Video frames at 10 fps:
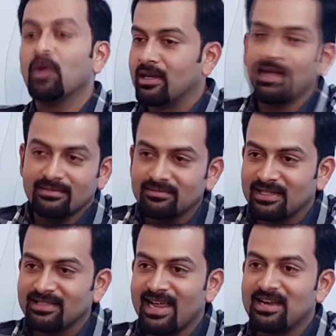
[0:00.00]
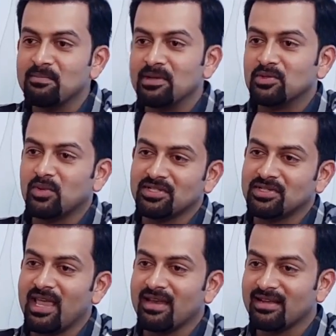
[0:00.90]
Okay, yeah, then I did binge watch.
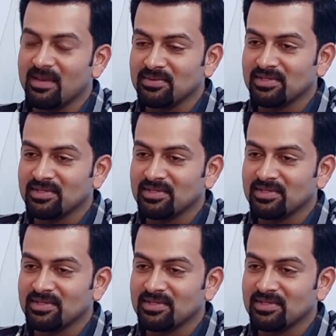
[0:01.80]
Great. Days.